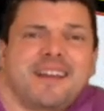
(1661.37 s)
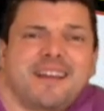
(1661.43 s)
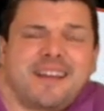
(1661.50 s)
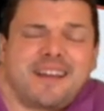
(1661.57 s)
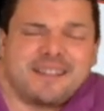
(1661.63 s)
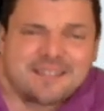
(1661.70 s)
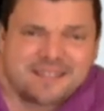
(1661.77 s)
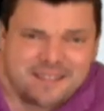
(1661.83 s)

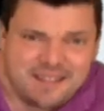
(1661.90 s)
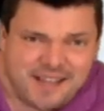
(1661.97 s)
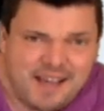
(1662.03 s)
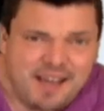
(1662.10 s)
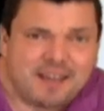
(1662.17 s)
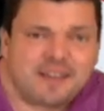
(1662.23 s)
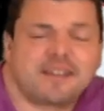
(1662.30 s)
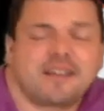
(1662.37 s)
it's
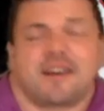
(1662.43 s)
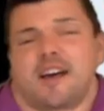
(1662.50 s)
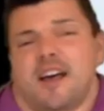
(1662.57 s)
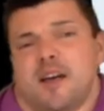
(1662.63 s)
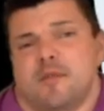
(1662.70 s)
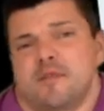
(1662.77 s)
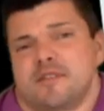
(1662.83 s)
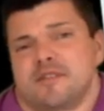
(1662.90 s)
not
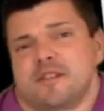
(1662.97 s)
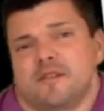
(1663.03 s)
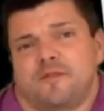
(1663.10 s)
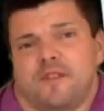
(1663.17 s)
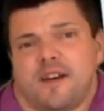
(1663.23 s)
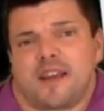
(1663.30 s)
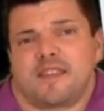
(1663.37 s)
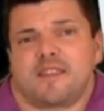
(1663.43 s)
uncommon to
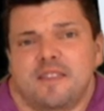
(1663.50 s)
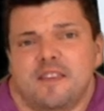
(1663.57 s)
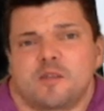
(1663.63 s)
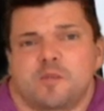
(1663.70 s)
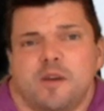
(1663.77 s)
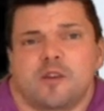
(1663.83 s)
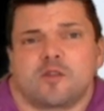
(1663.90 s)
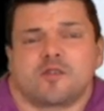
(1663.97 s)
find that these
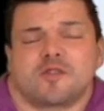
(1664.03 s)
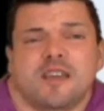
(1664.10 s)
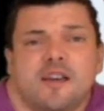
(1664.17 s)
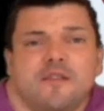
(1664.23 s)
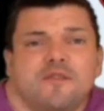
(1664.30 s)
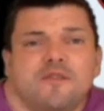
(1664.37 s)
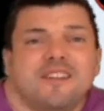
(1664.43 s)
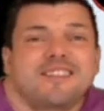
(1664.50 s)
patients have